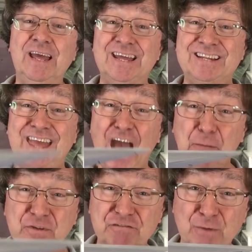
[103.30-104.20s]
In
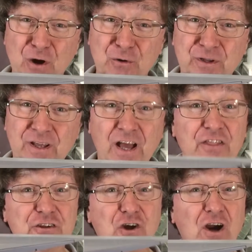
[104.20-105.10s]
captive mode,
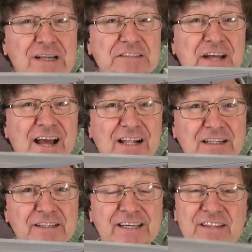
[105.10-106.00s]
the Dart is
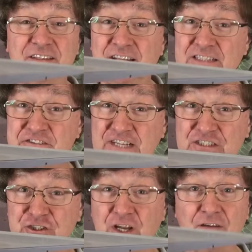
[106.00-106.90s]
held in the test
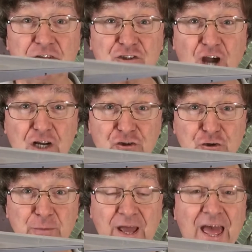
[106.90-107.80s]
section of the shock
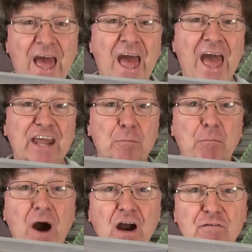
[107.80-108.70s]
tube and a
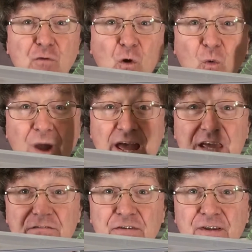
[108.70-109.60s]
Mach 4
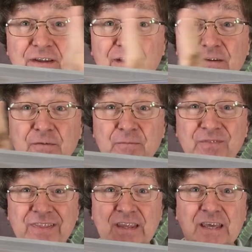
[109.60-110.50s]
wave
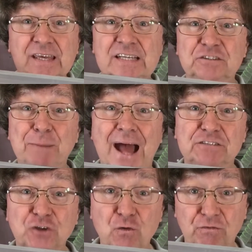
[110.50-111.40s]
is
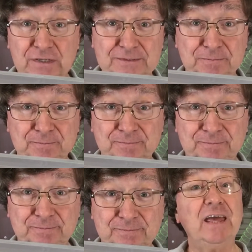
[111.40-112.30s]
passed over it.
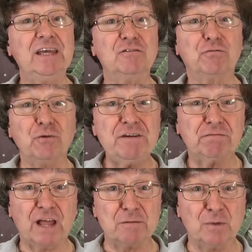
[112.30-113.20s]
In free
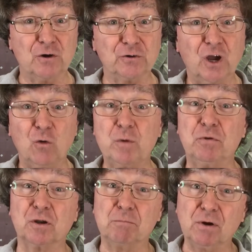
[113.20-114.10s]
flight mode, we
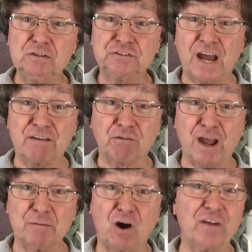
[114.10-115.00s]
put a burst
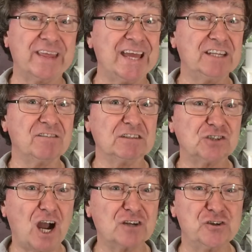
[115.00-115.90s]
diaphragm on the end of the
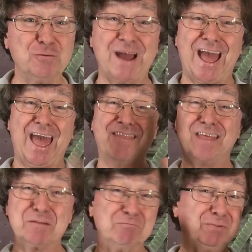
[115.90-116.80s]
shock tube and
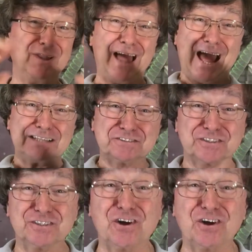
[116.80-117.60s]
then blast the